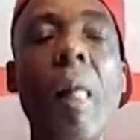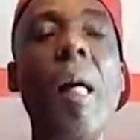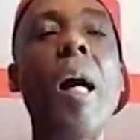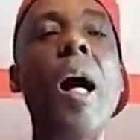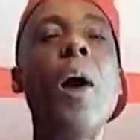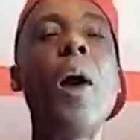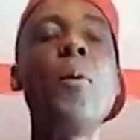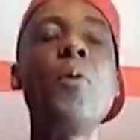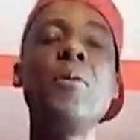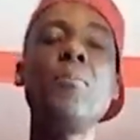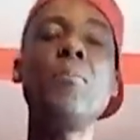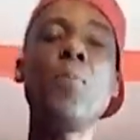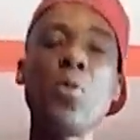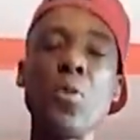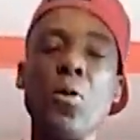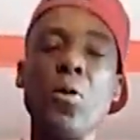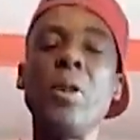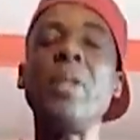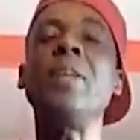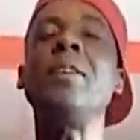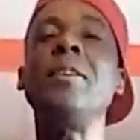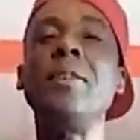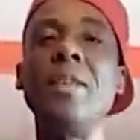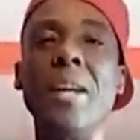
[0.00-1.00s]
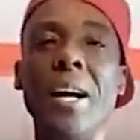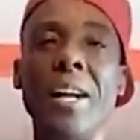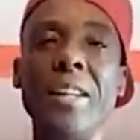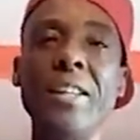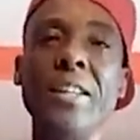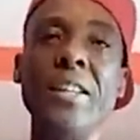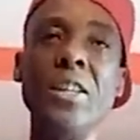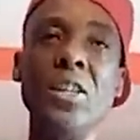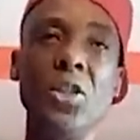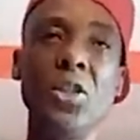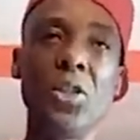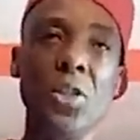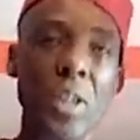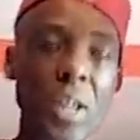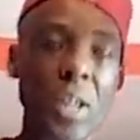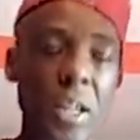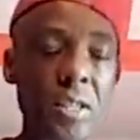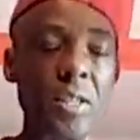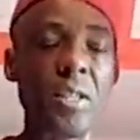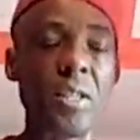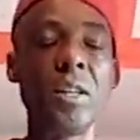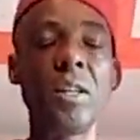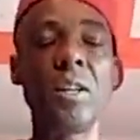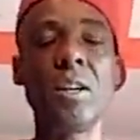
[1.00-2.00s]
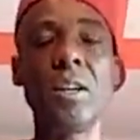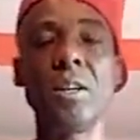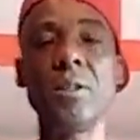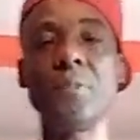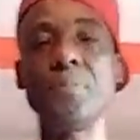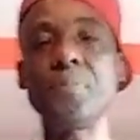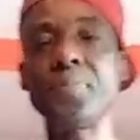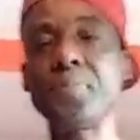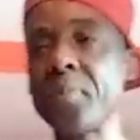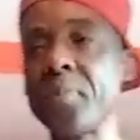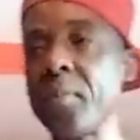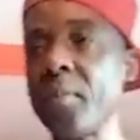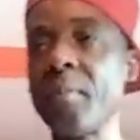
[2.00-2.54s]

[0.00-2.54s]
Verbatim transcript: I went borrow India DJ and thing and